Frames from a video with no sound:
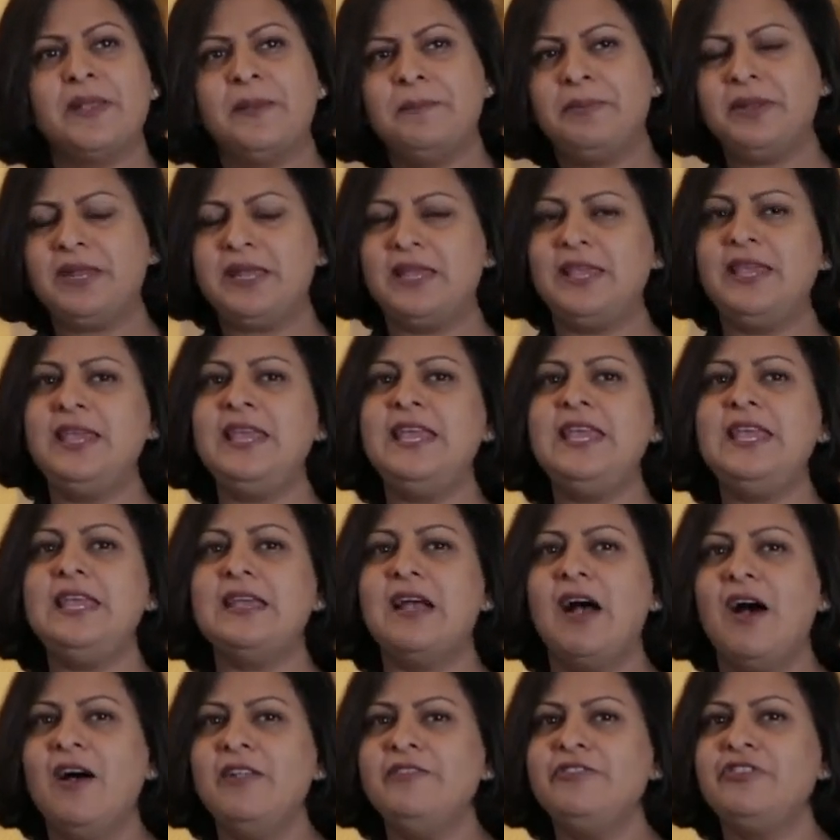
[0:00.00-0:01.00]
But a key
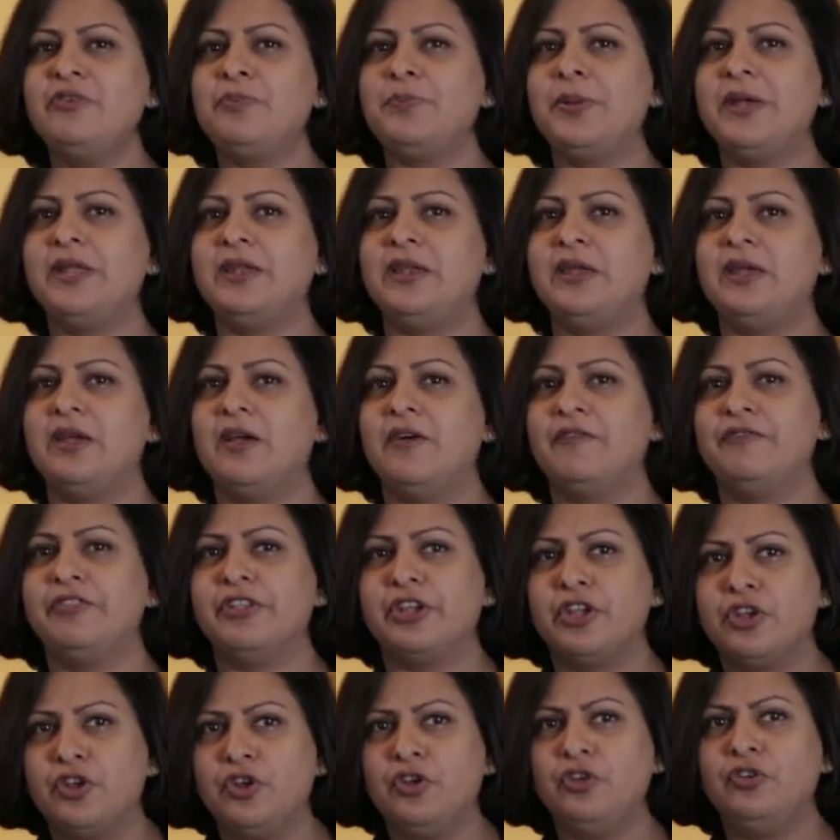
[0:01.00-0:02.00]
underpinning of the
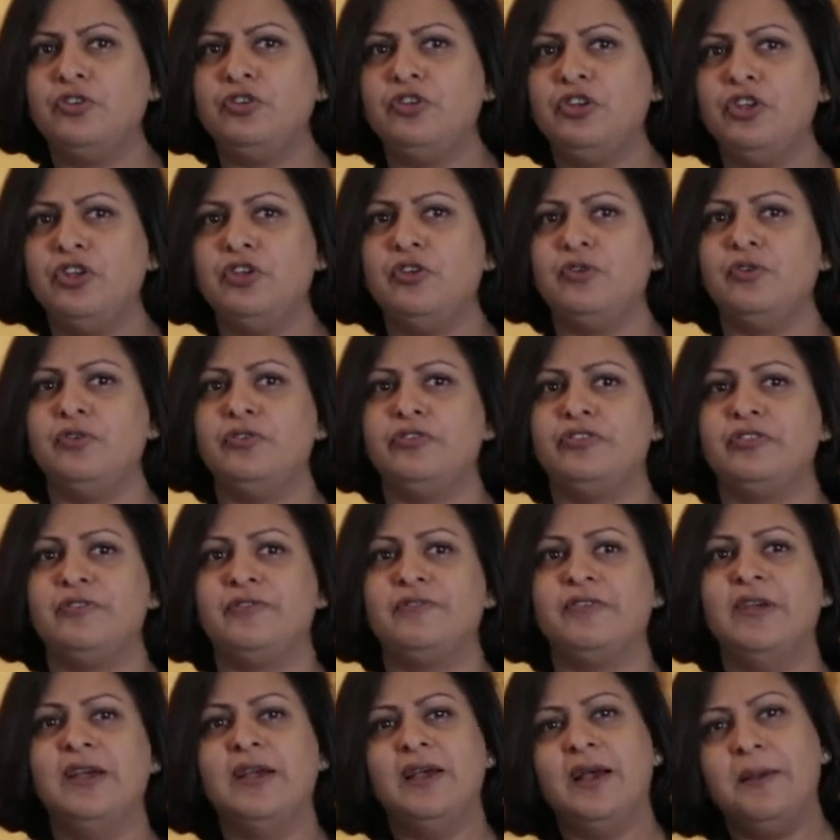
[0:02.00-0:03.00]
good news
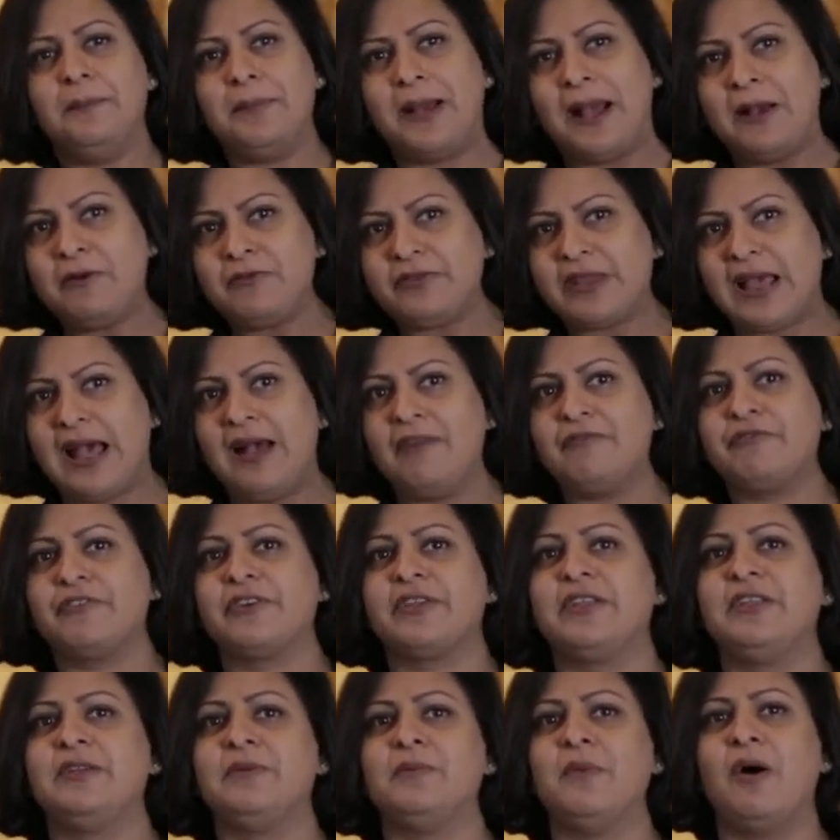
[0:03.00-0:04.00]
about
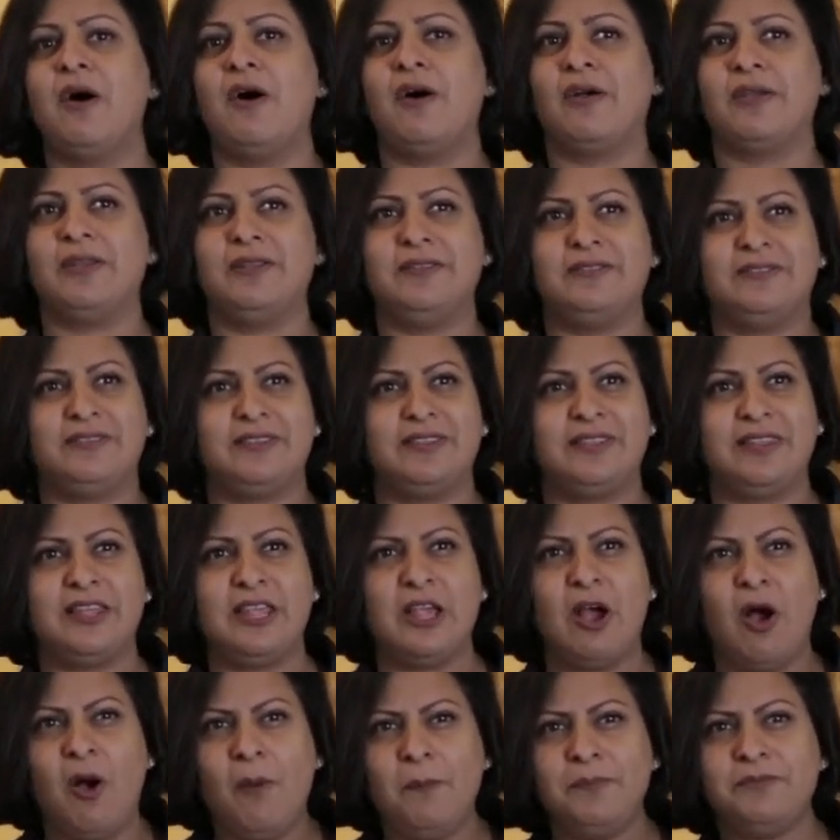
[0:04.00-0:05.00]
African markets and
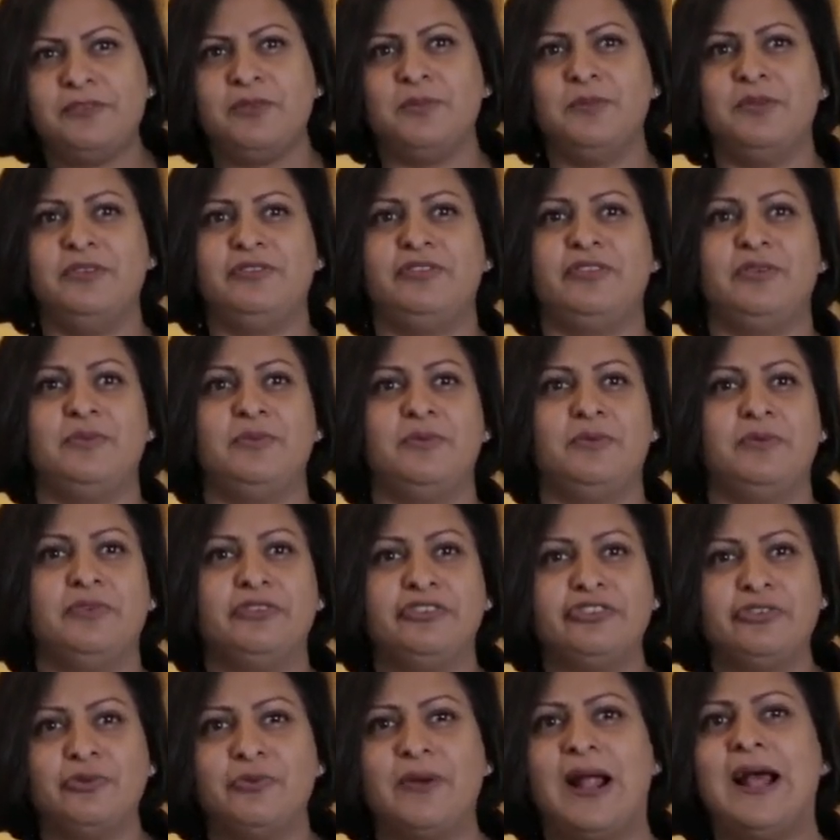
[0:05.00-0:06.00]
the optimism
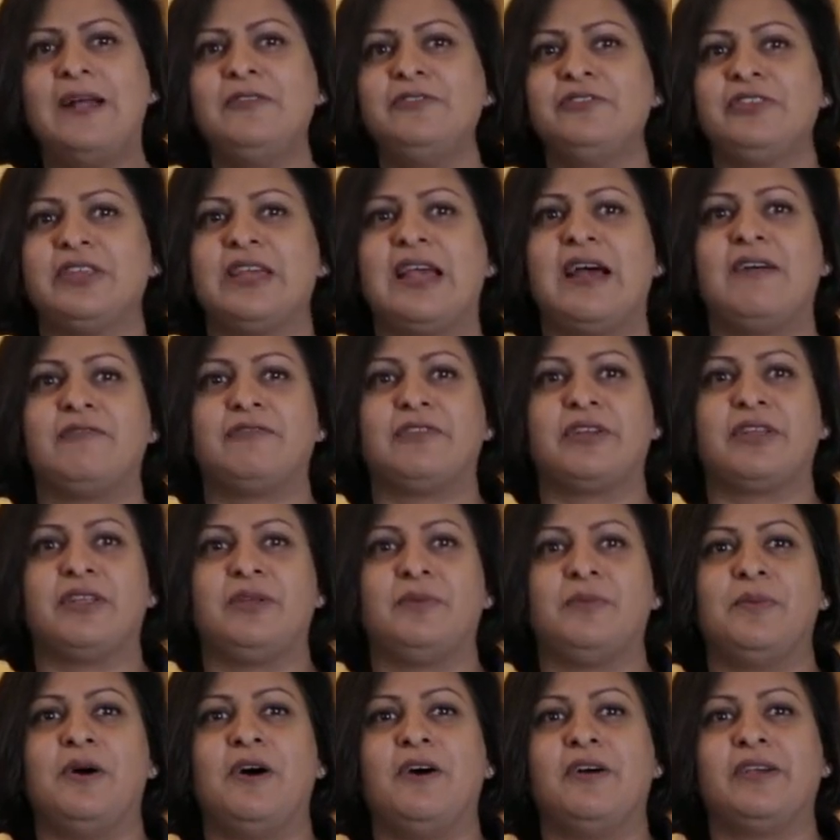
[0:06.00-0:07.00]
surrounding
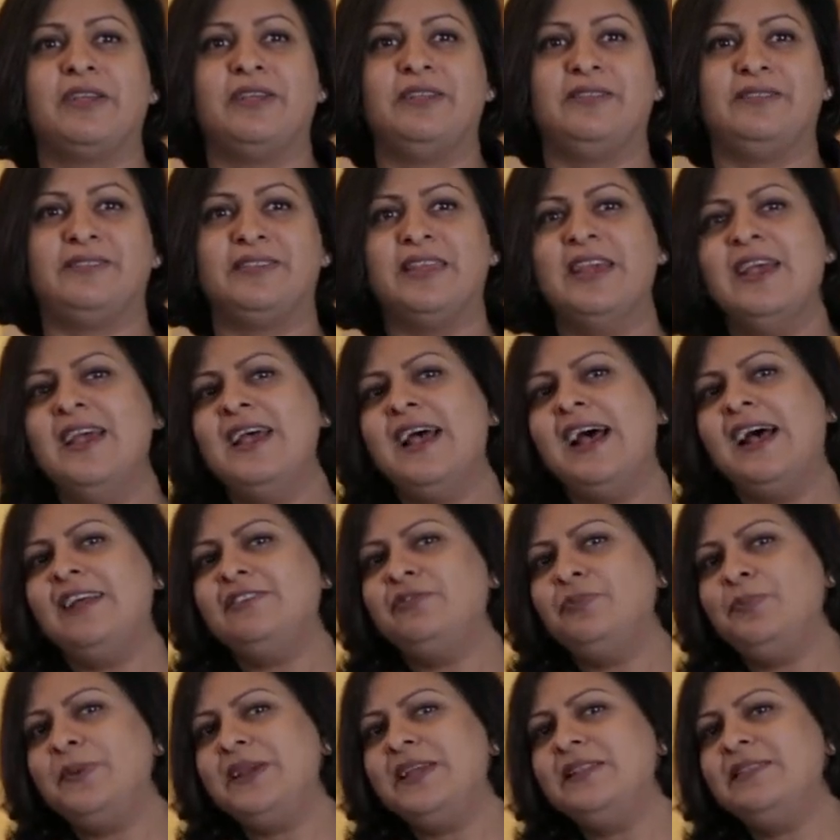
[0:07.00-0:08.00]
African markets
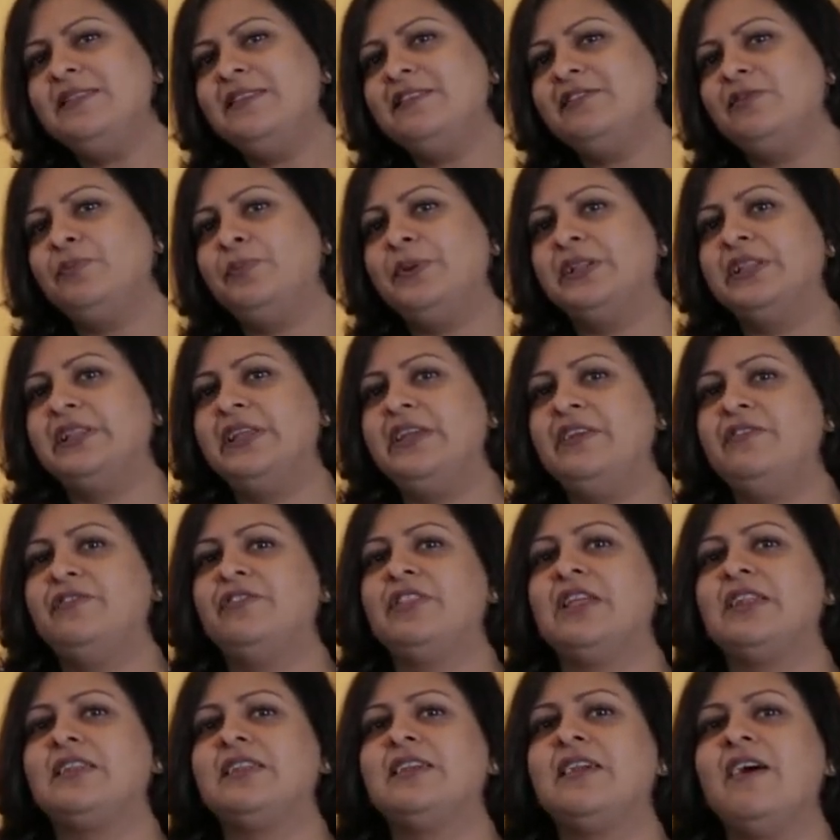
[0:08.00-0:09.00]
has been this belief
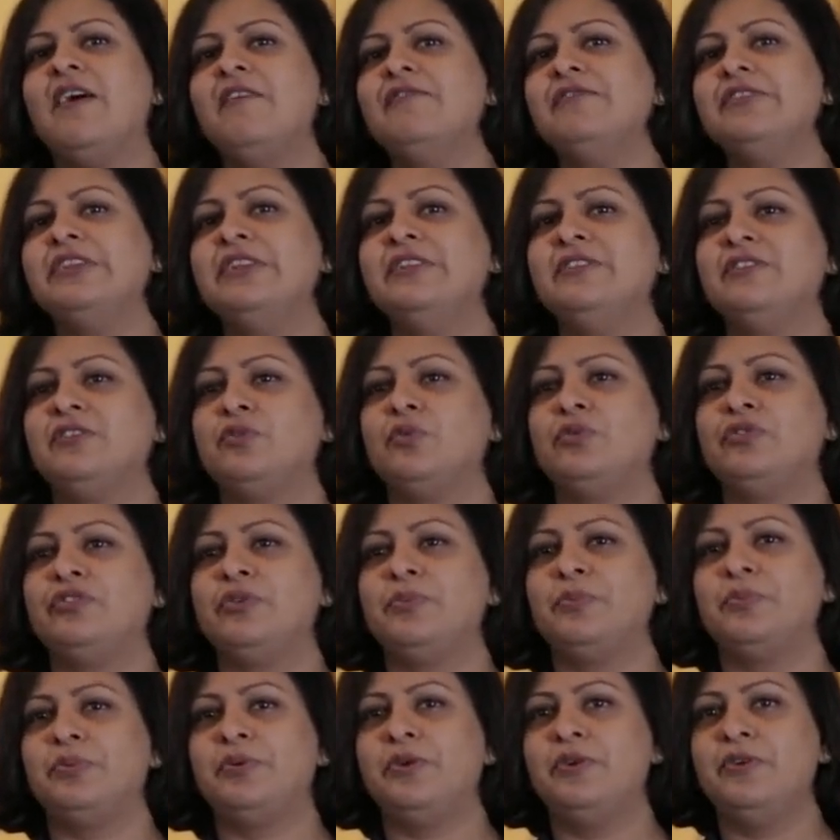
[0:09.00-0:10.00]
that governance was
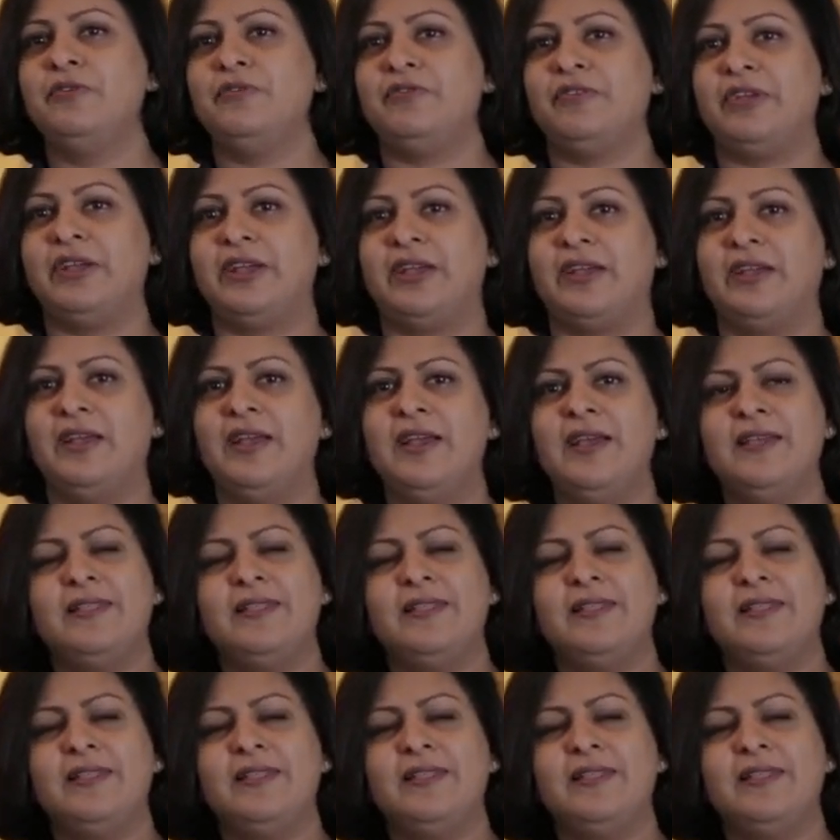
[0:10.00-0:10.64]
improving,